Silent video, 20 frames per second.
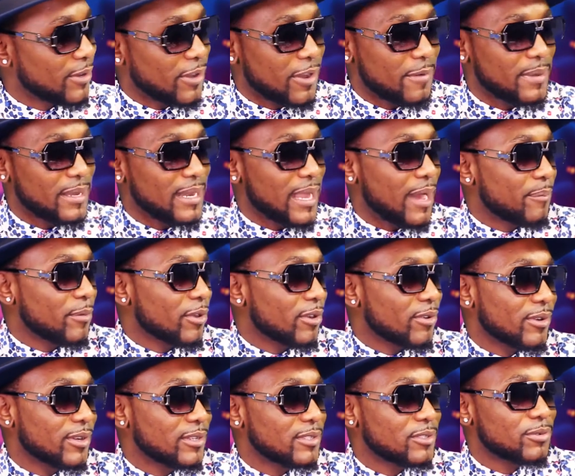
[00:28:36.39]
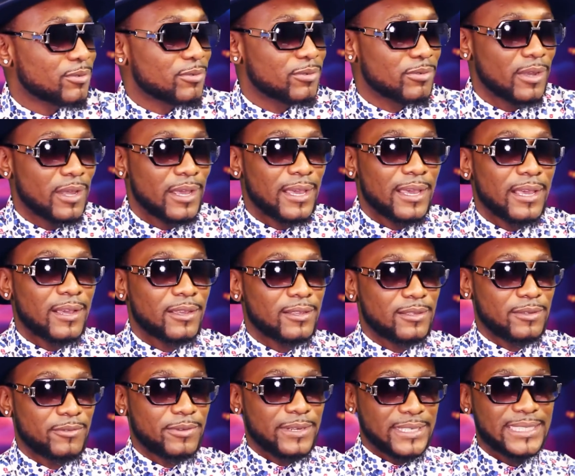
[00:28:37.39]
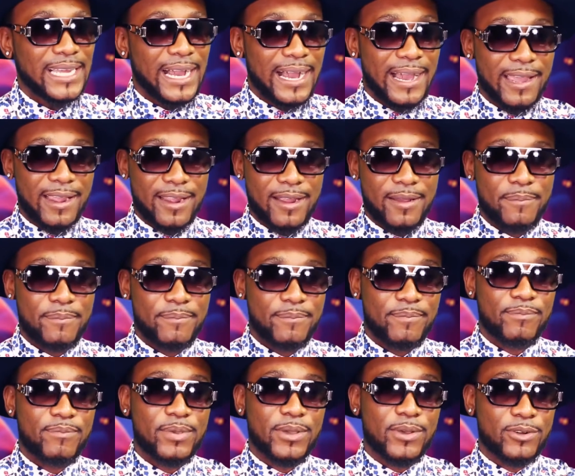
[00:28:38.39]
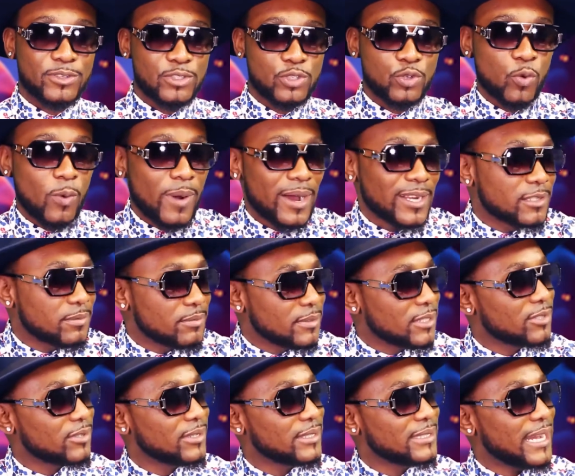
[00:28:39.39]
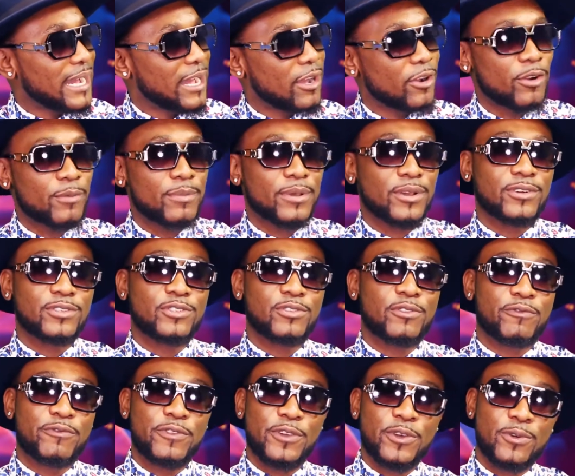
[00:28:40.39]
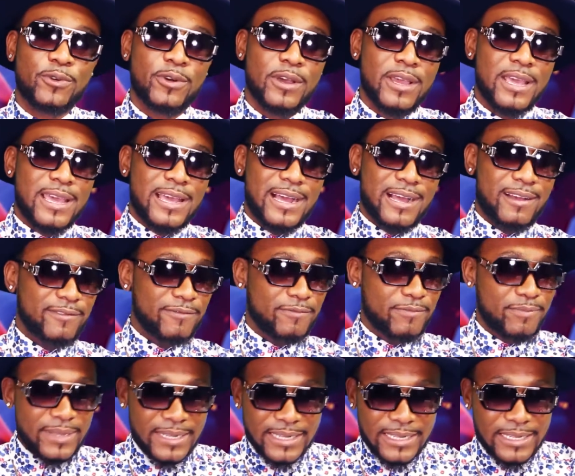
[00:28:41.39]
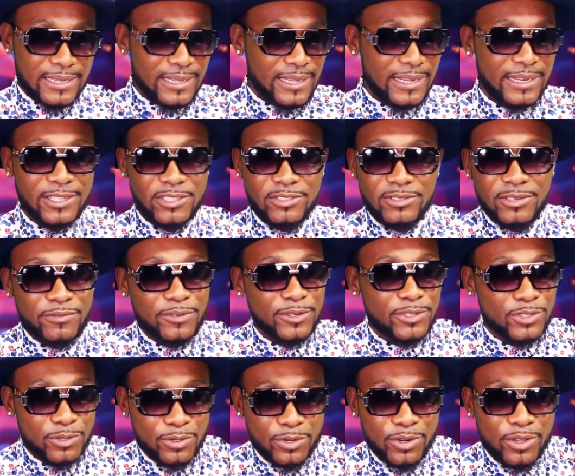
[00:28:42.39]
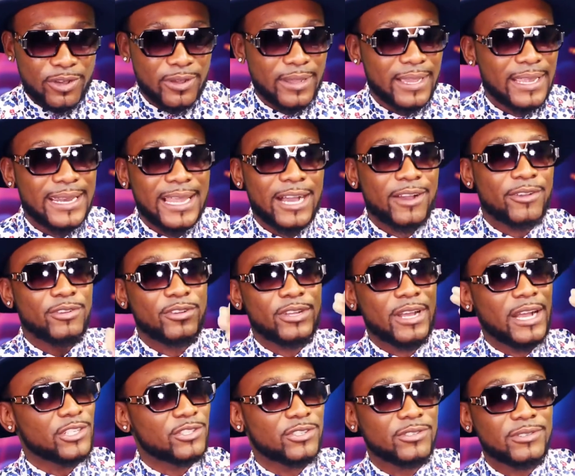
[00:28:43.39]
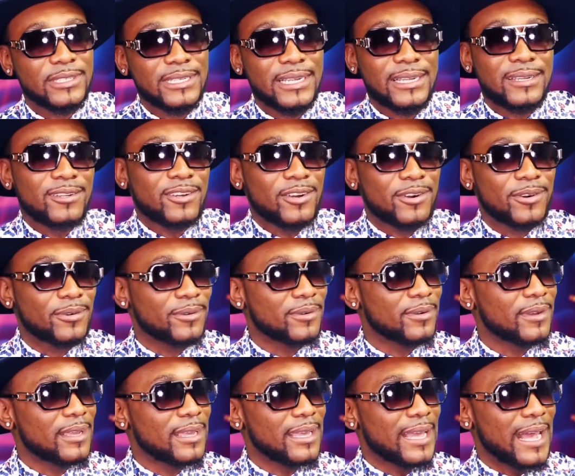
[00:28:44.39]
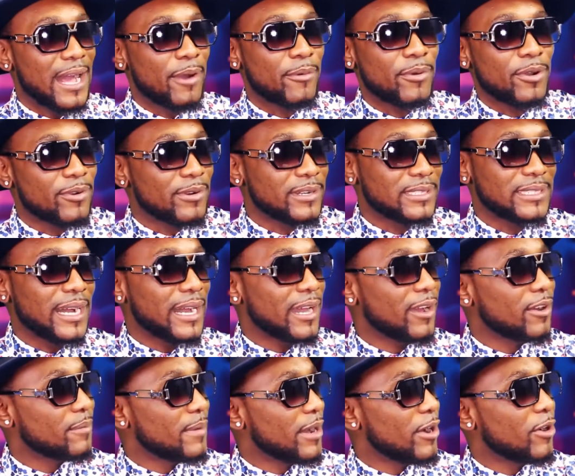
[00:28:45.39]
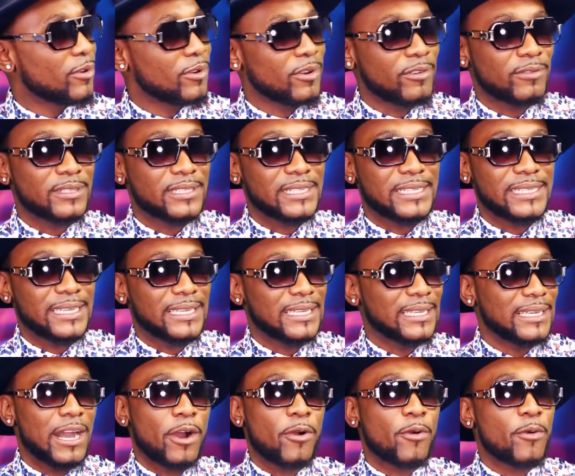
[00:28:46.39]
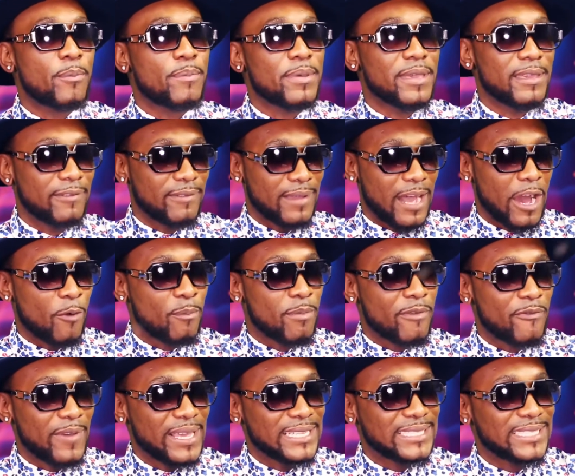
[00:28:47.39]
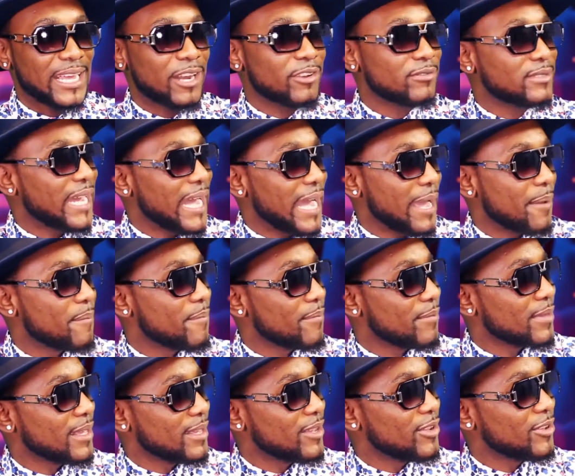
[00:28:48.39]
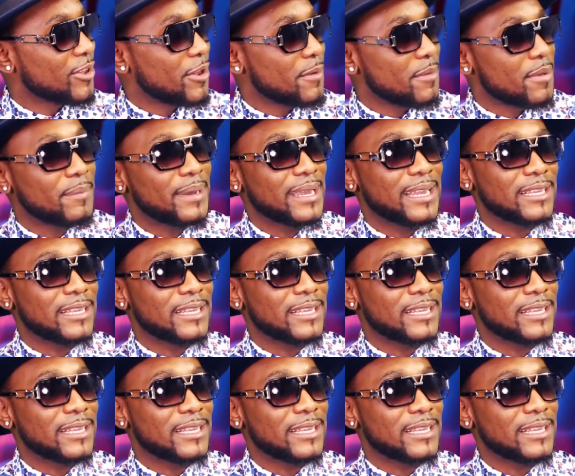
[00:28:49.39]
You know what I mean? I'm not going to retire because you want me to retire, or because you feel I've been in the industry for too long and now I should retire. No, I will retire on my own. Obviously, I'll be phased out of time. You know what I mean?